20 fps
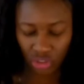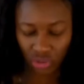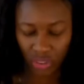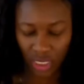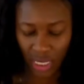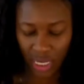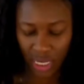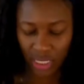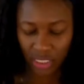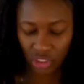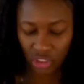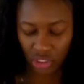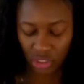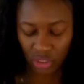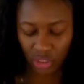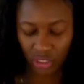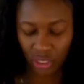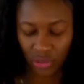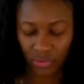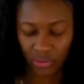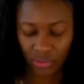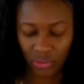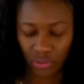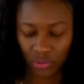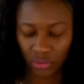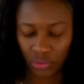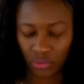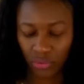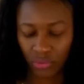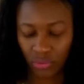you can just go
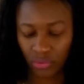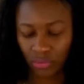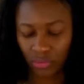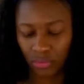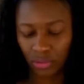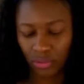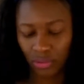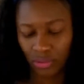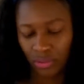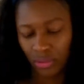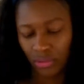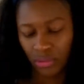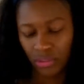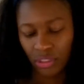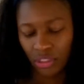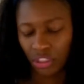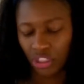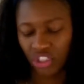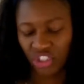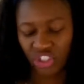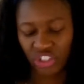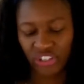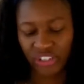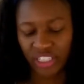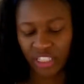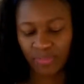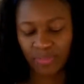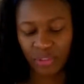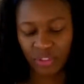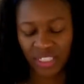to
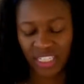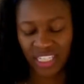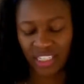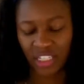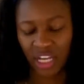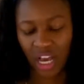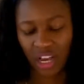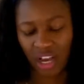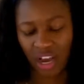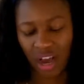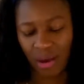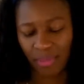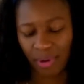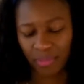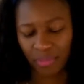luxuriousboutique.com.